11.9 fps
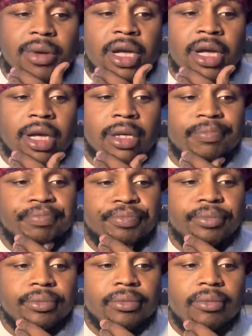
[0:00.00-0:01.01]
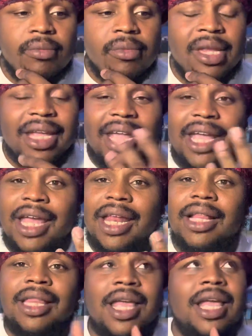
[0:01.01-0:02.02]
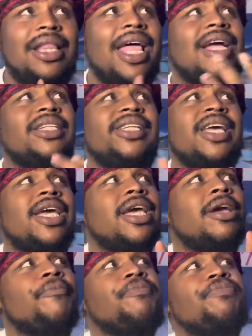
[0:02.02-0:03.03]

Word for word: Um, anything like I said,